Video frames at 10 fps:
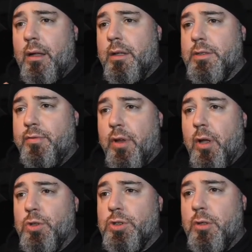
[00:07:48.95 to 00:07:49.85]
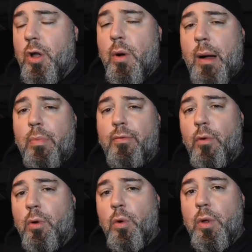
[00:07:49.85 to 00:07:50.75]
This video should go out
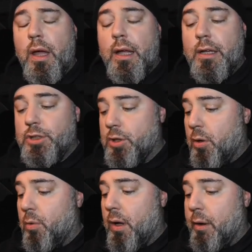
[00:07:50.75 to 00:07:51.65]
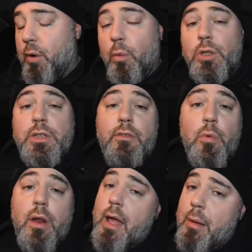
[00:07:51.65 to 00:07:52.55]
before New Year, and so I want to wish
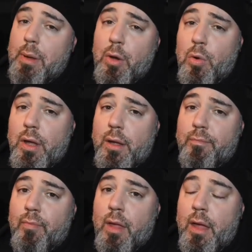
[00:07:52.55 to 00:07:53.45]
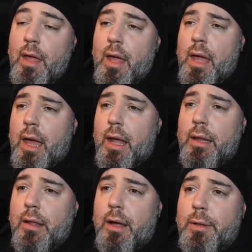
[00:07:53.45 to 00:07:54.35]
everyone a happy New Year.
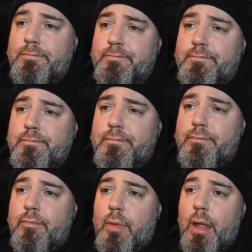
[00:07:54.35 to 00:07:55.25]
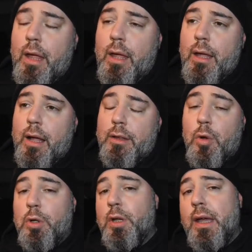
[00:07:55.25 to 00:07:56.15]
And I'll
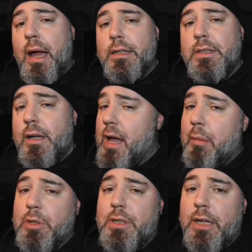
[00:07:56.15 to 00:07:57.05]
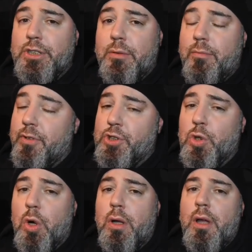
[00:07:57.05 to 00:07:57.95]
talk to you guys in the comment section for
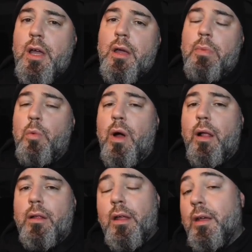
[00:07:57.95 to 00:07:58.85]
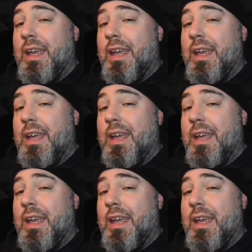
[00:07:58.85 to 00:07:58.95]
sure. Be well.